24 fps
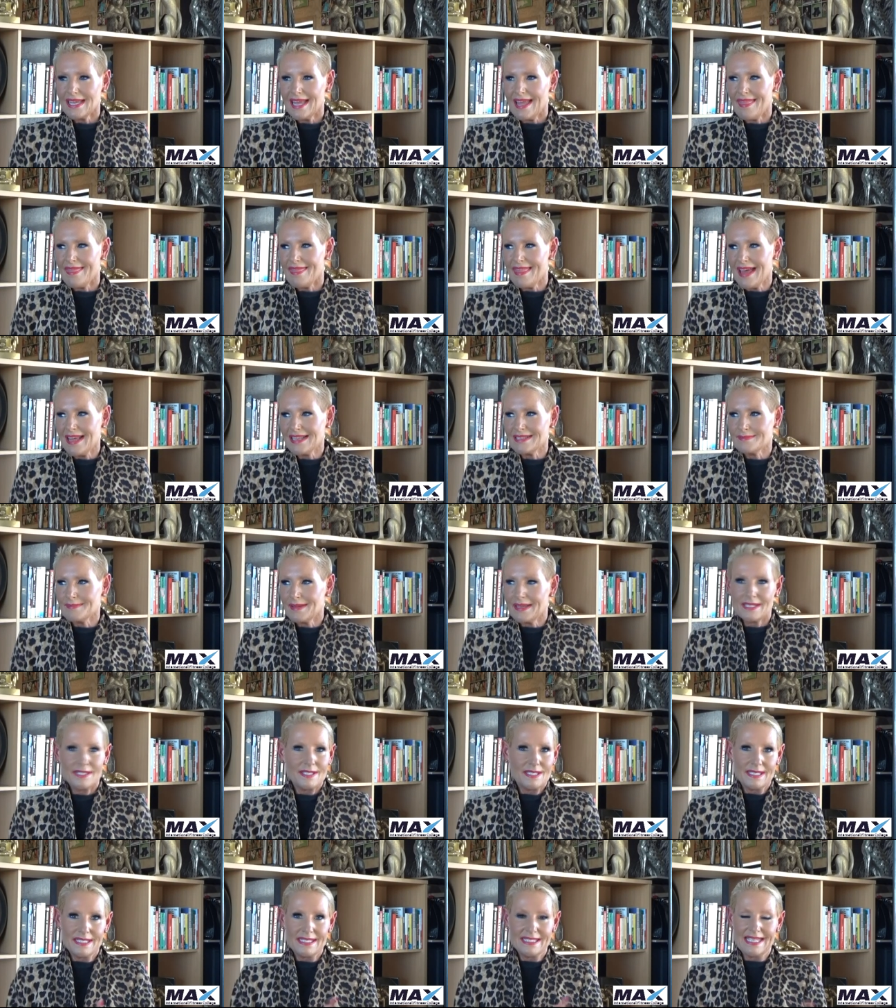And that
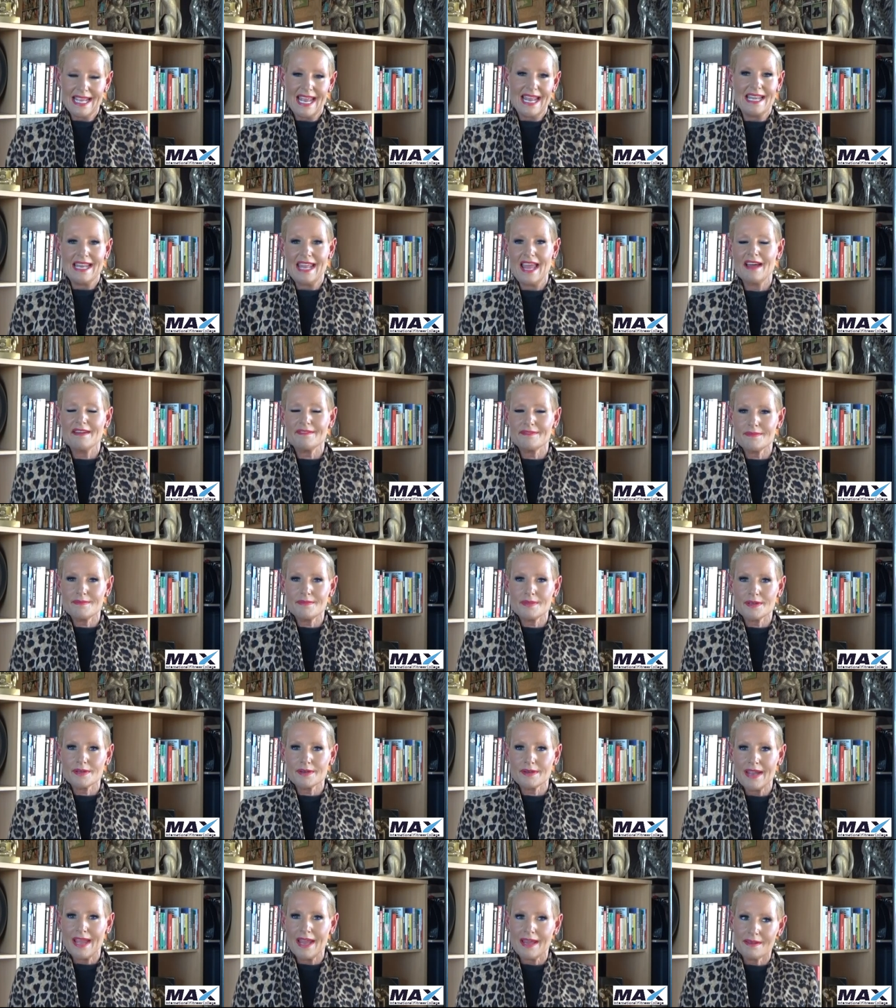makes you stand out from the
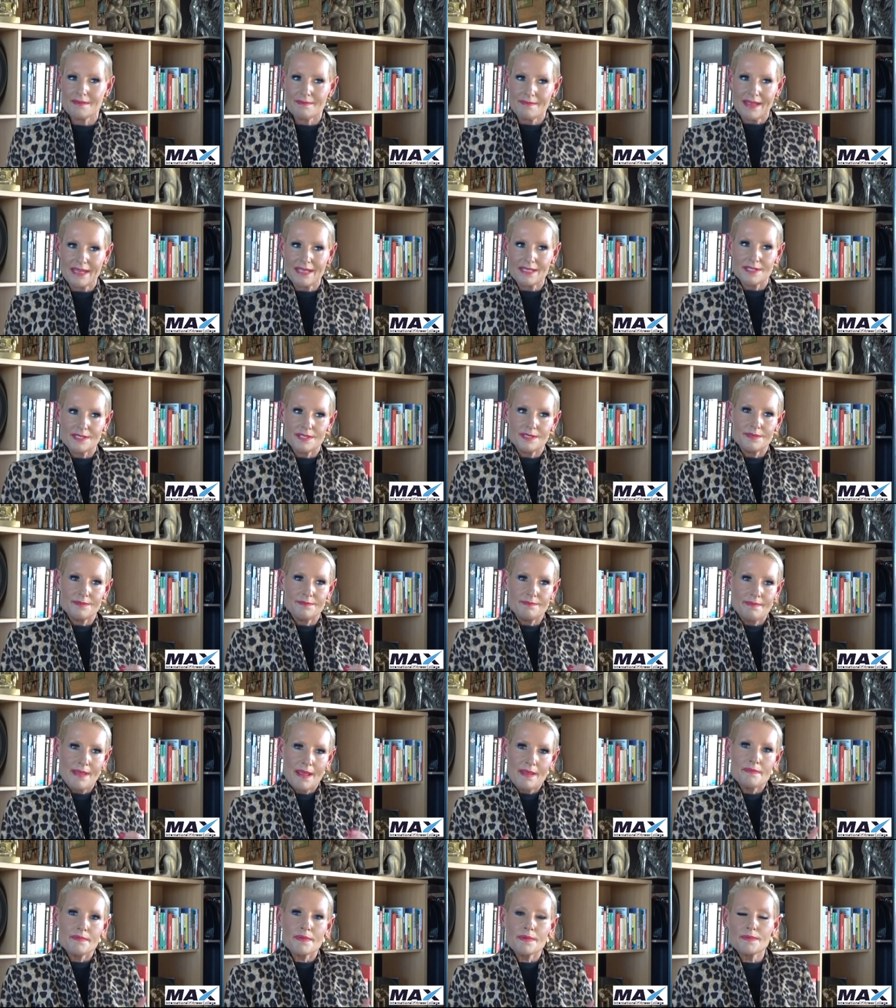crowd, it makes you
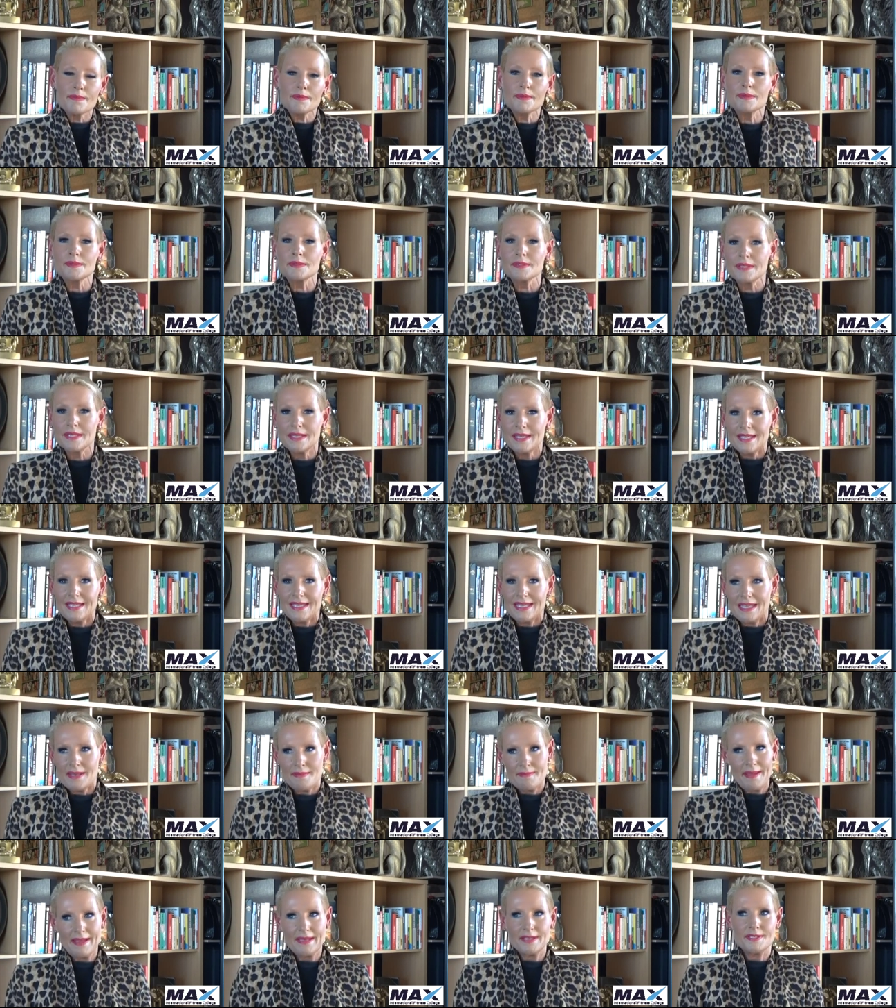memorable,
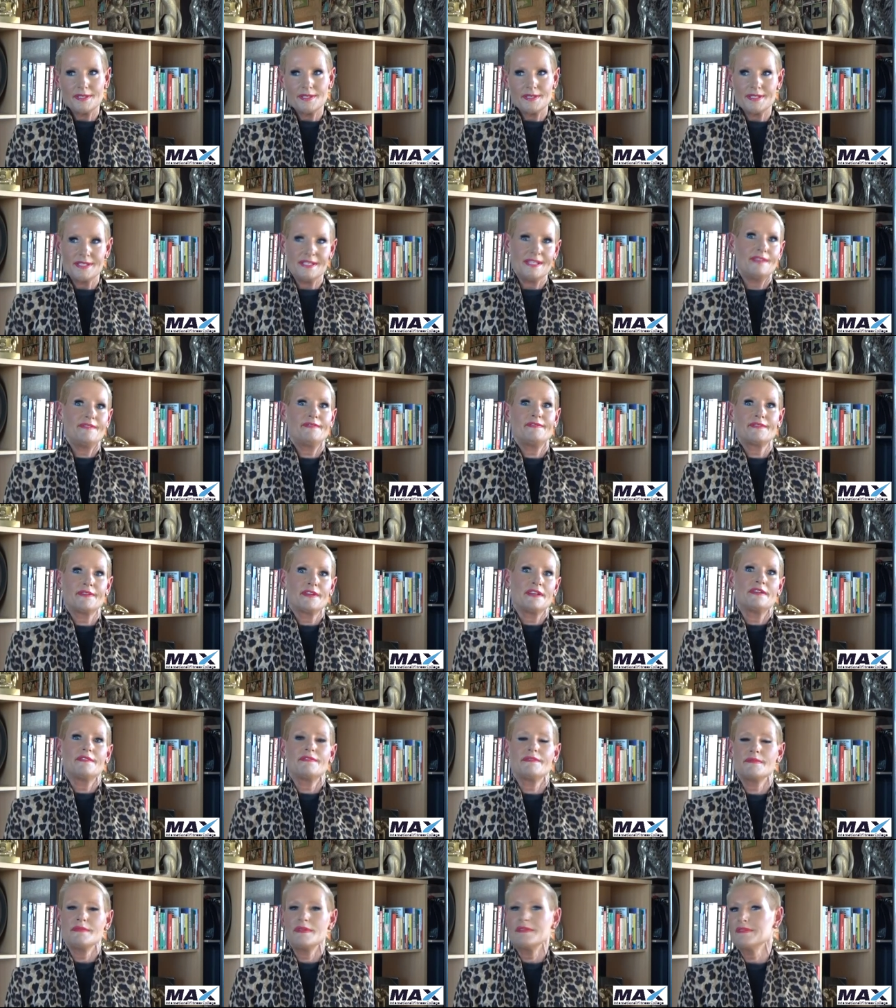it makes you
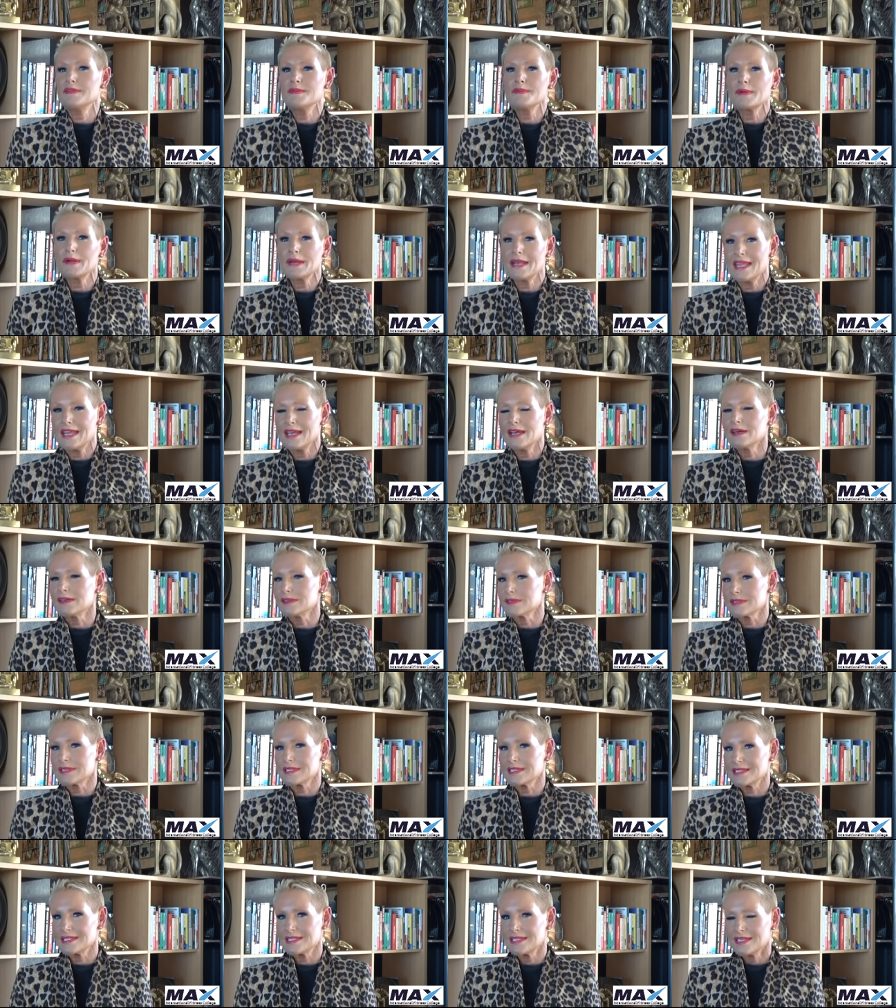different from everybody
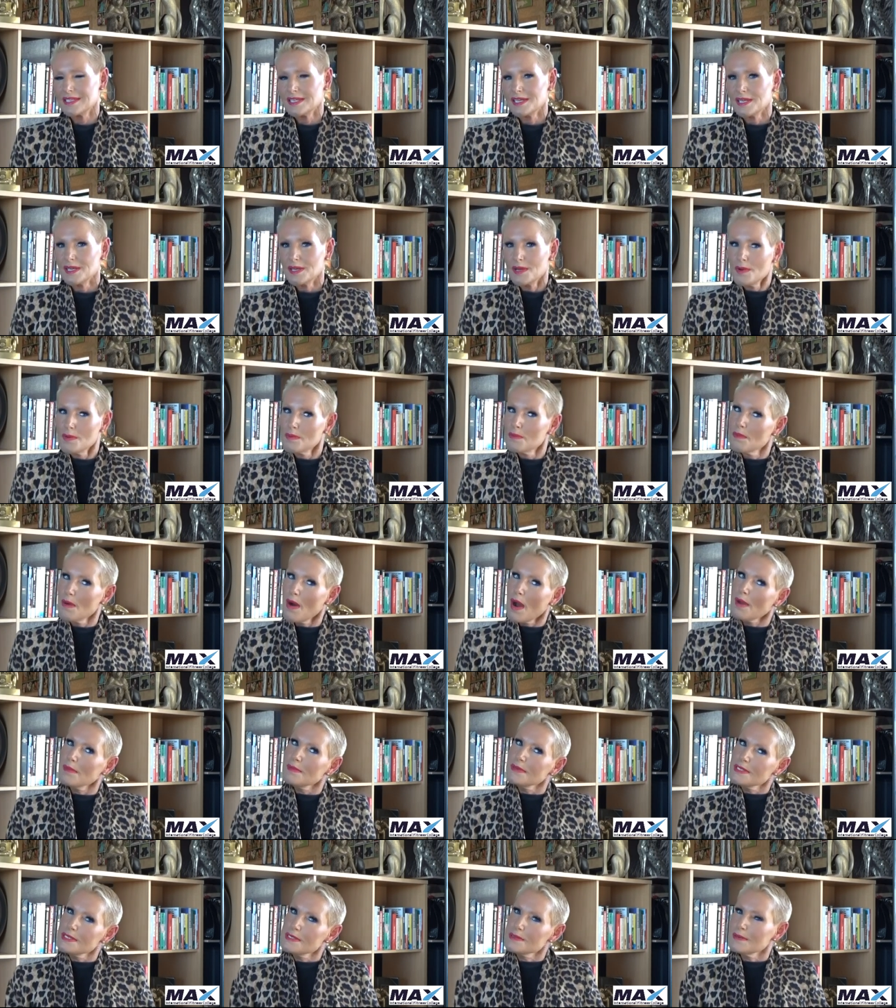else.
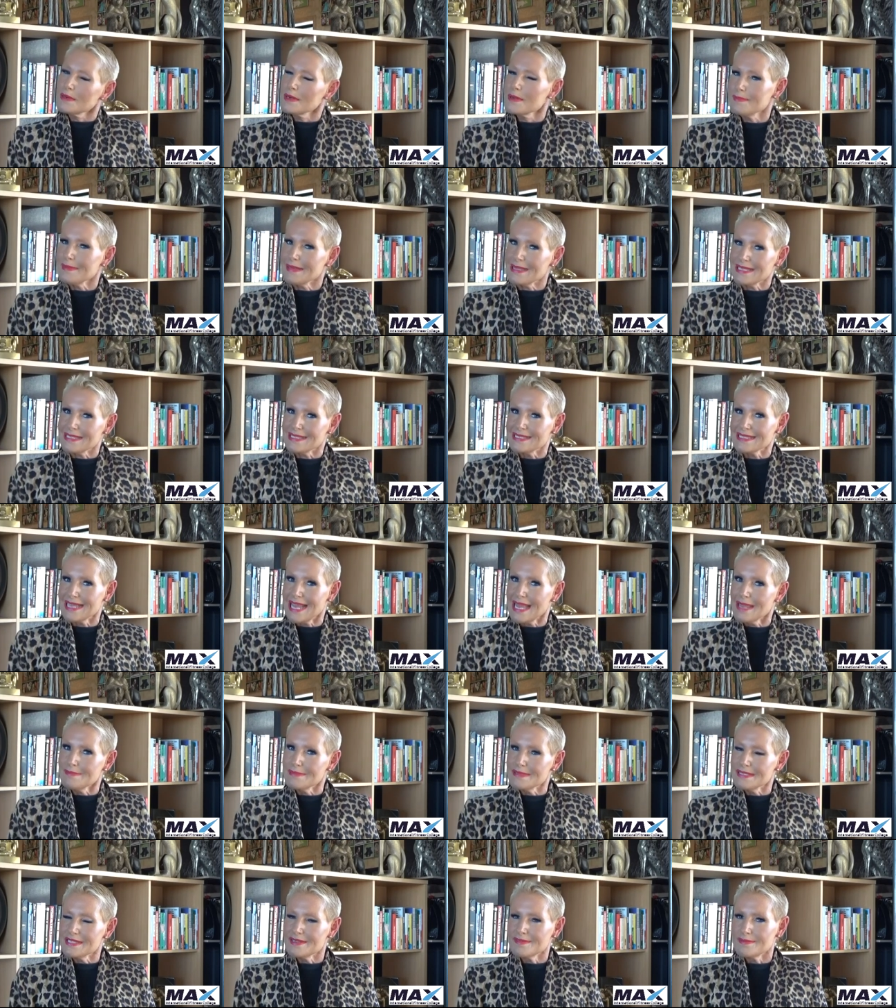Why would you want to be the
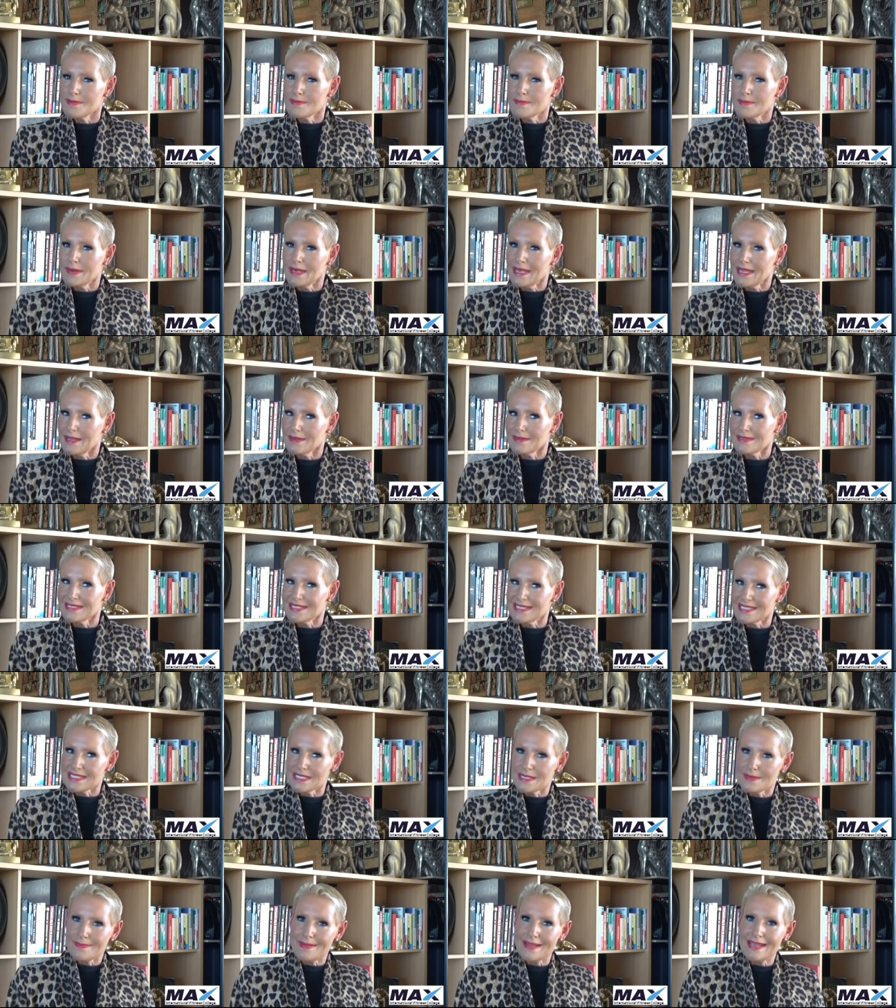same as everybody else
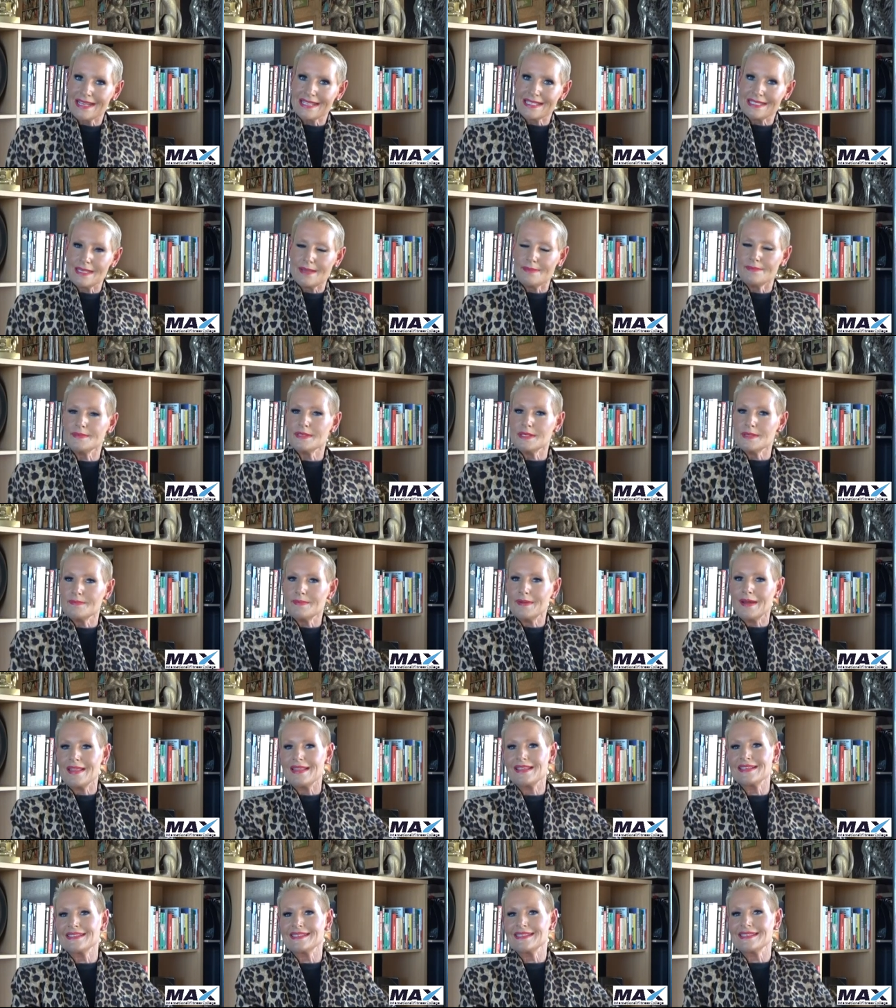just to be accepted
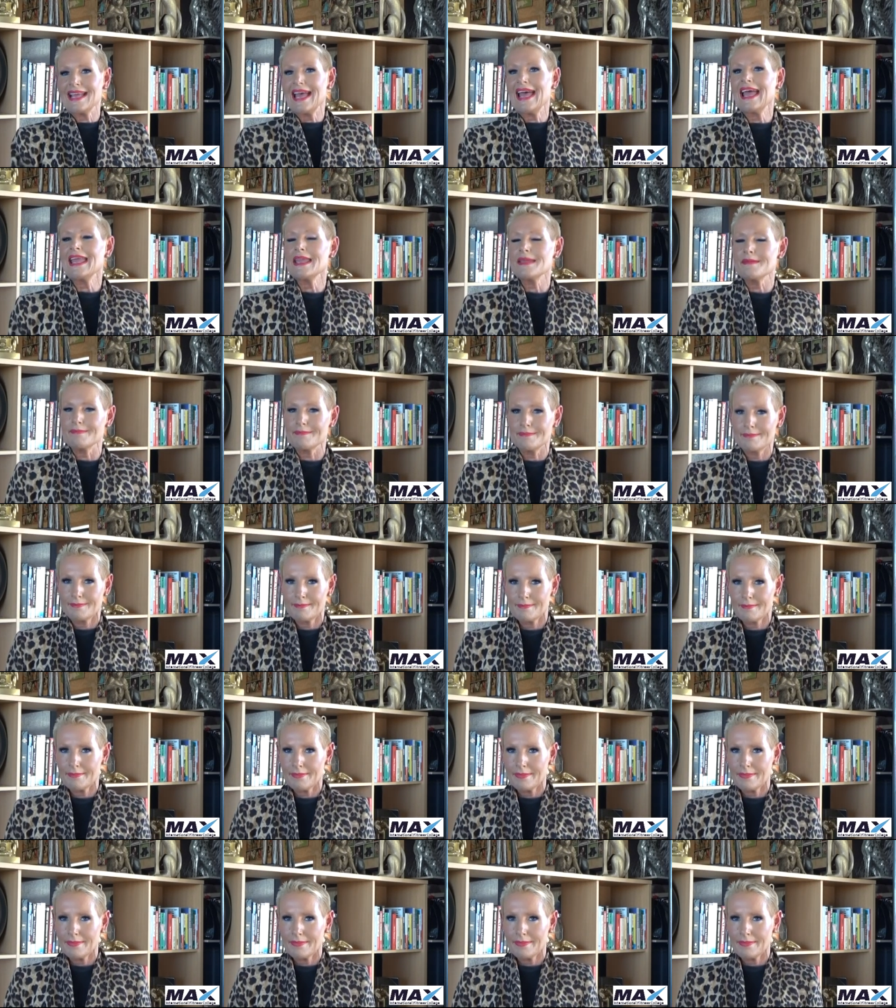by the same?